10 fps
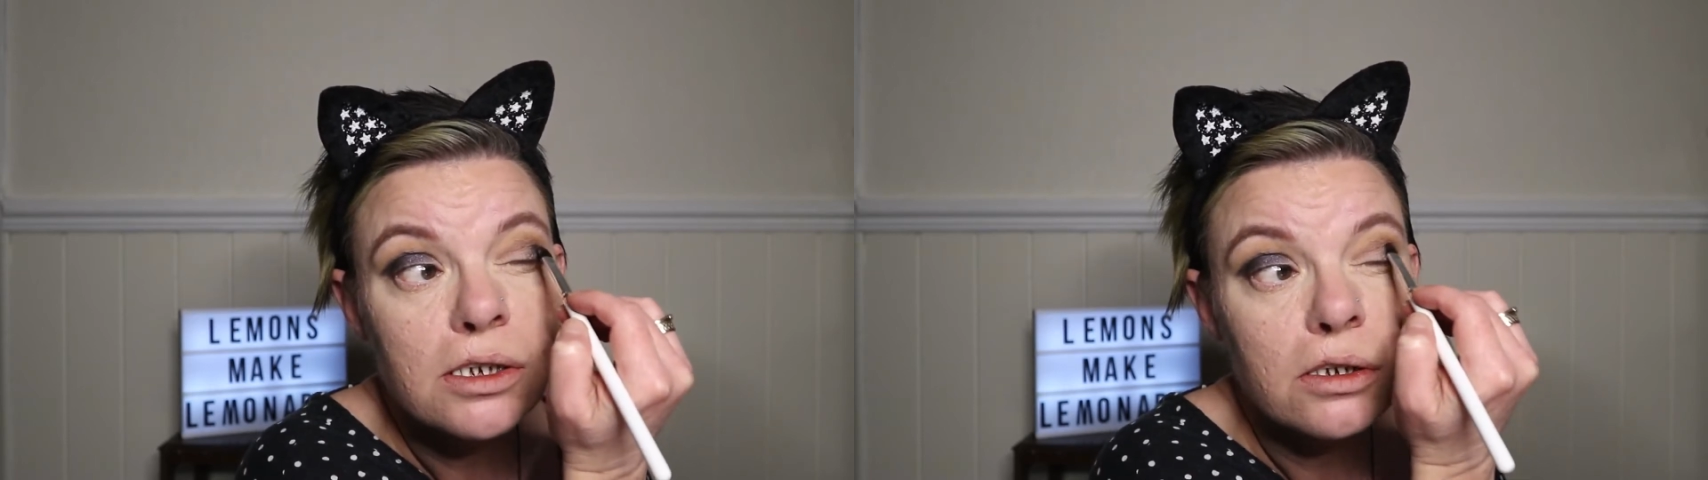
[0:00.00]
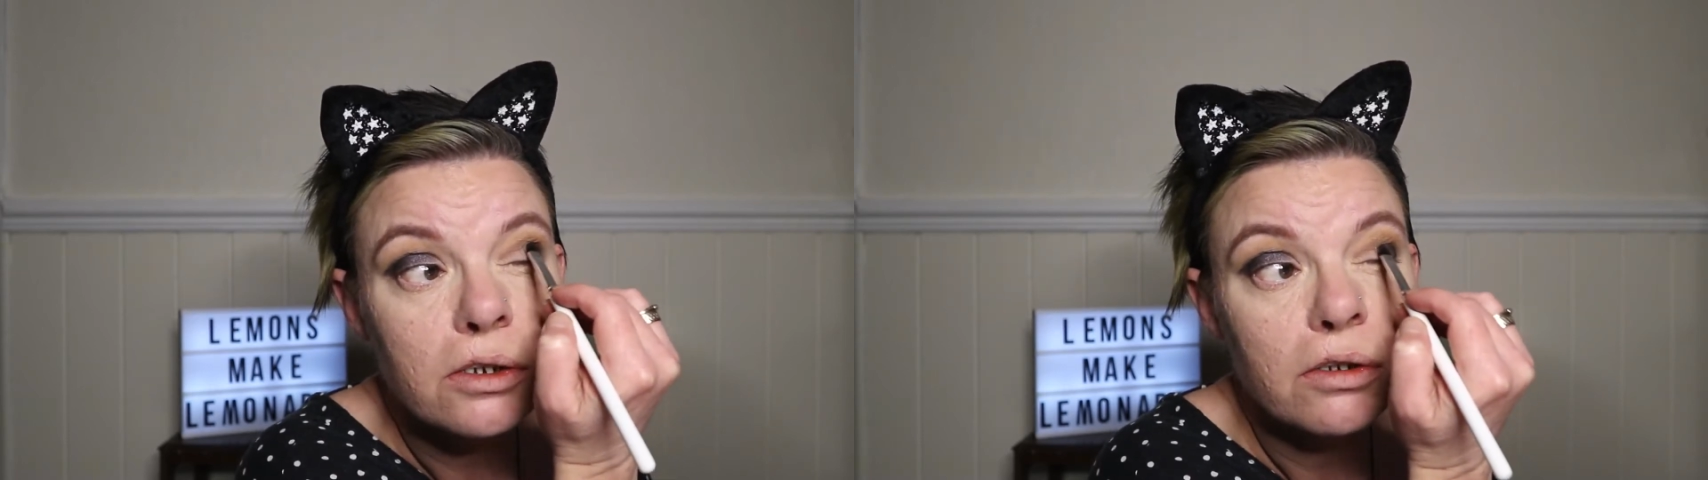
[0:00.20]

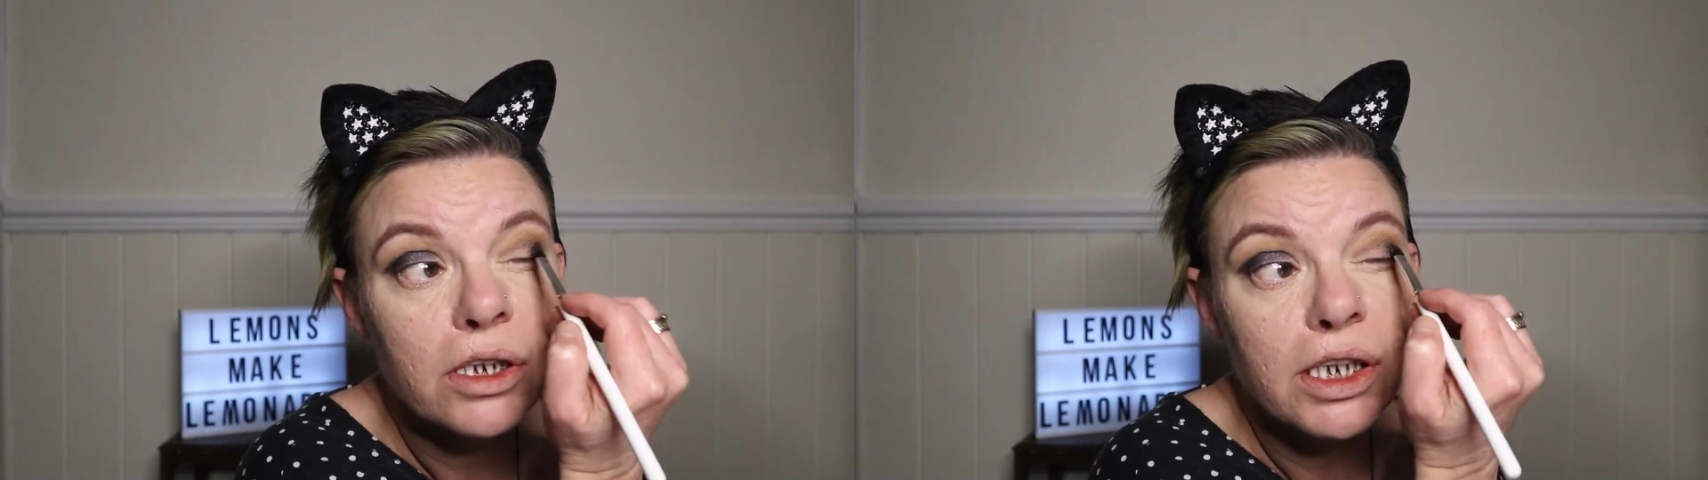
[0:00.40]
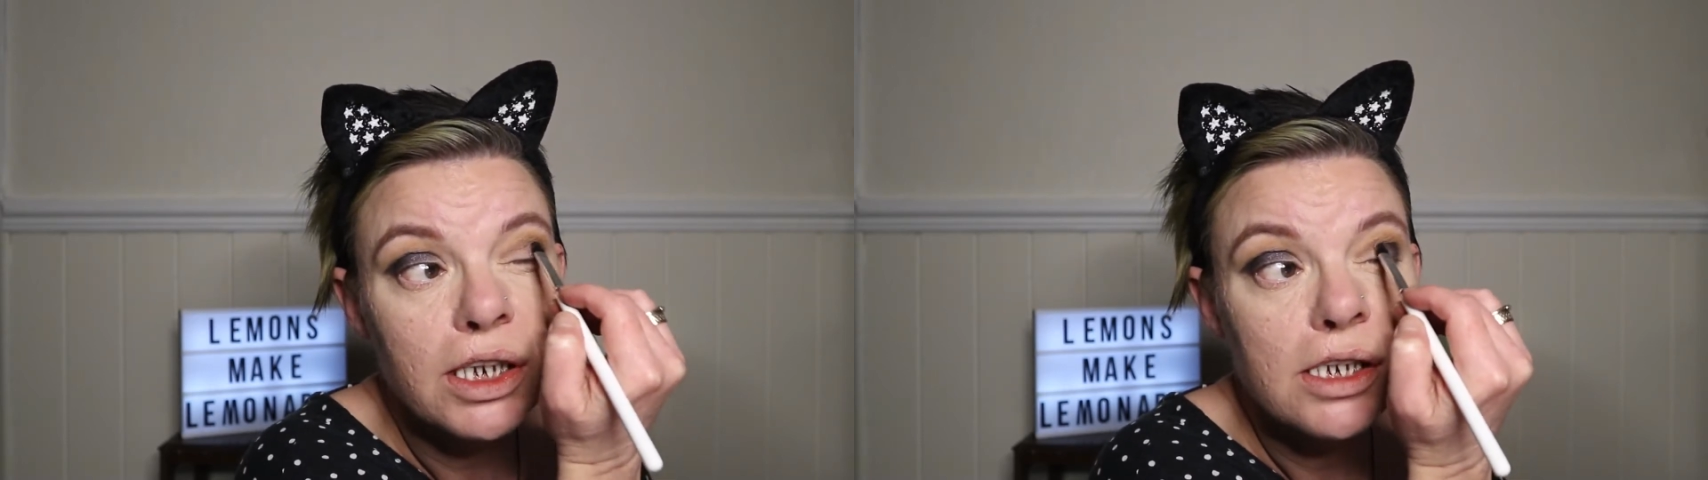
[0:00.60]
the
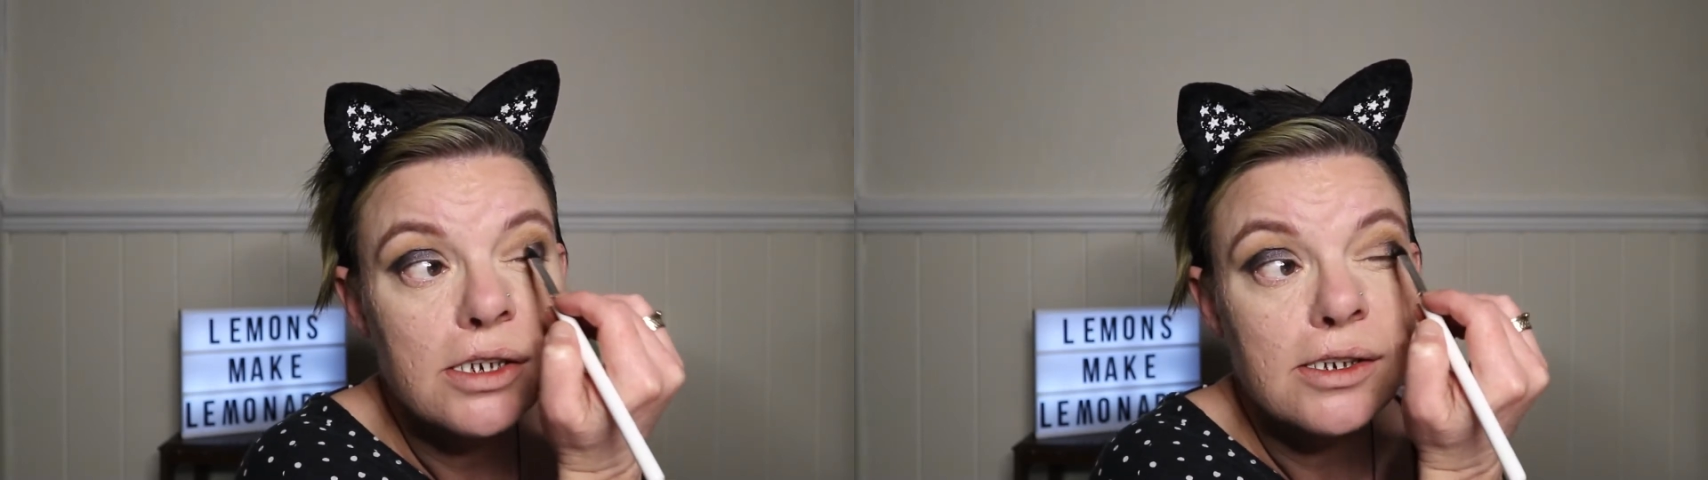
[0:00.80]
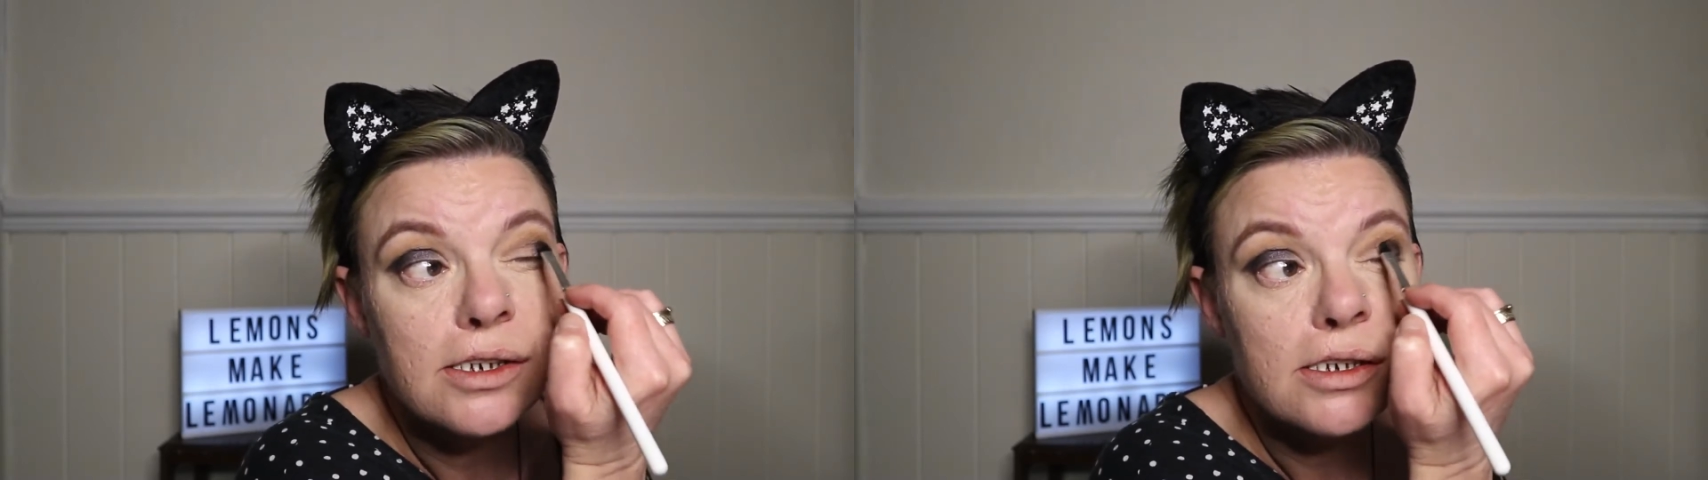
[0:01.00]

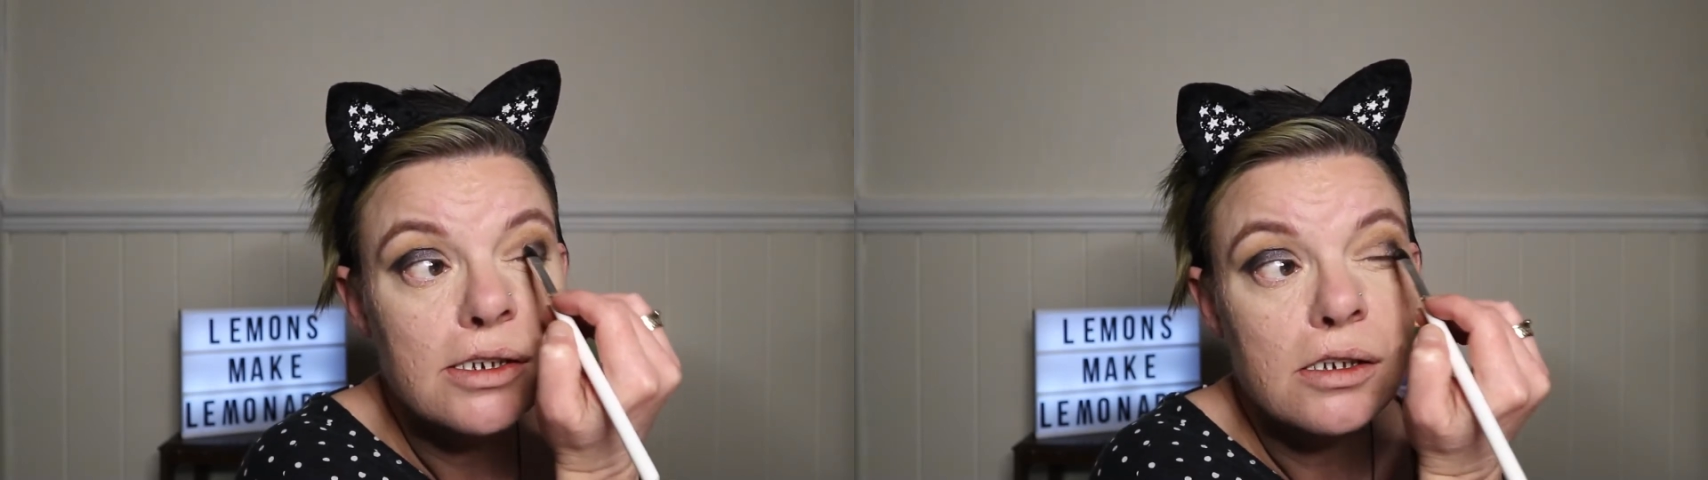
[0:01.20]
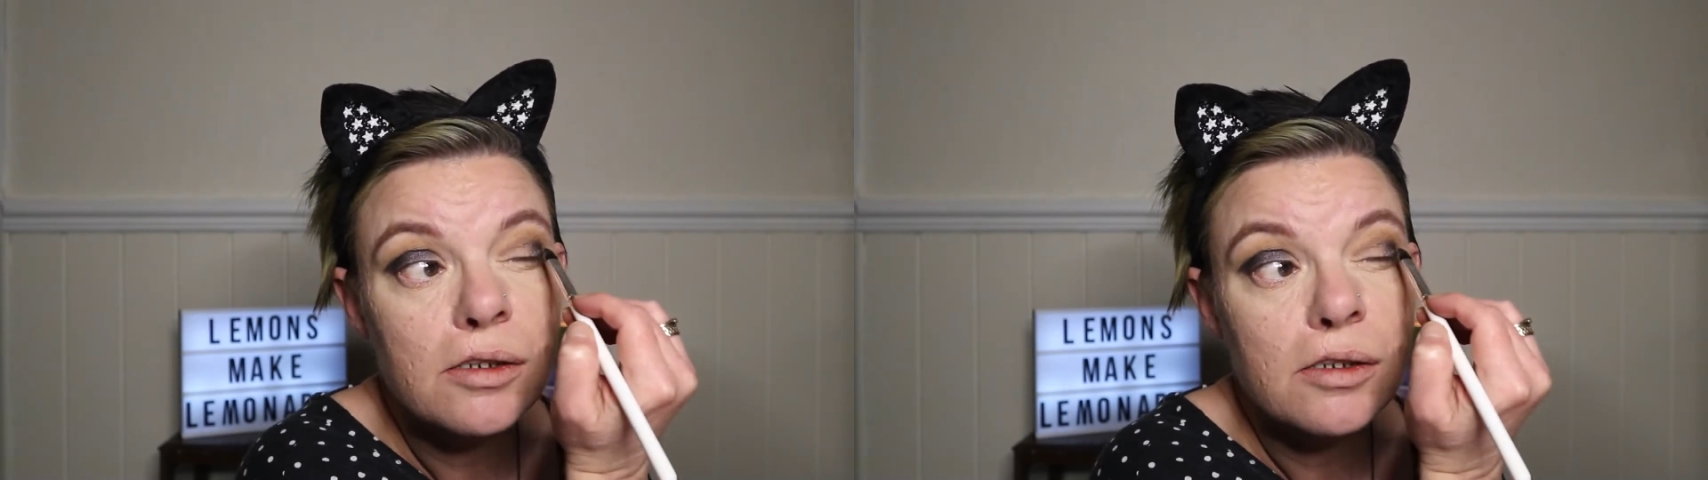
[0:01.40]
crease.